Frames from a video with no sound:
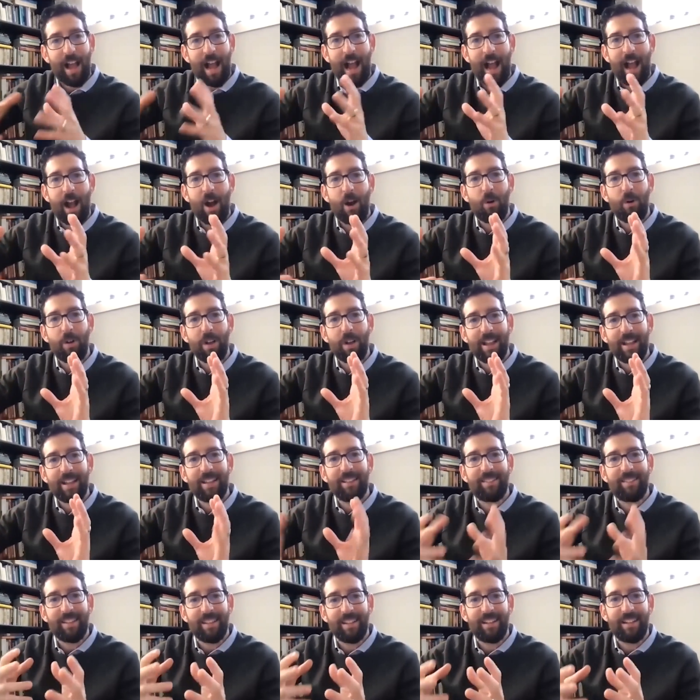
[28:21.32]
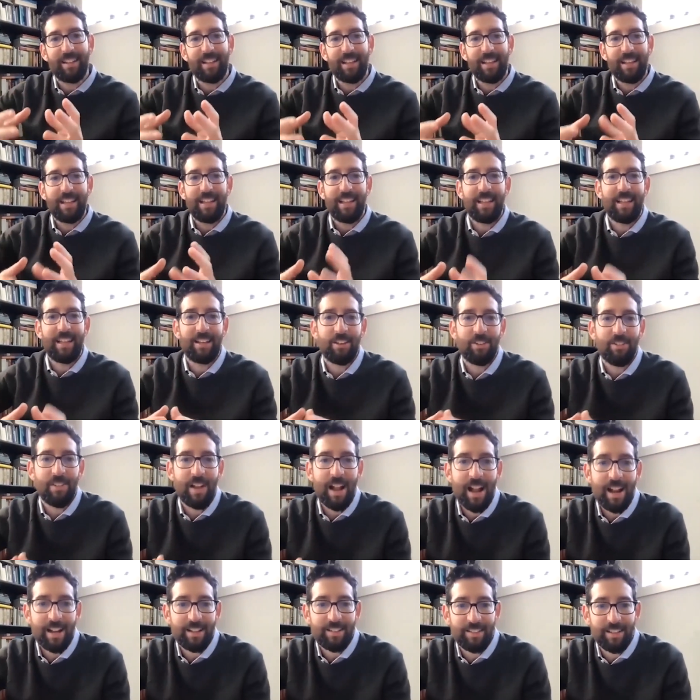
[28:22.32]
how is it
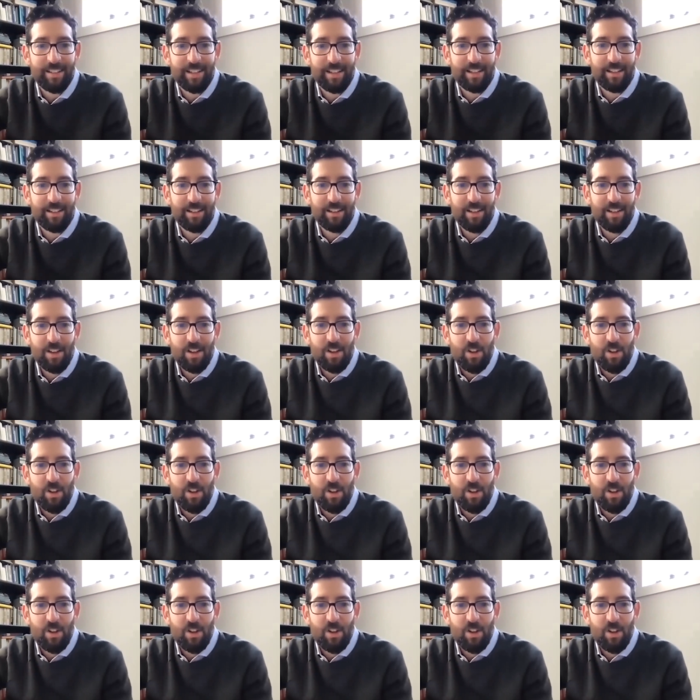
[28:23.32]
interacting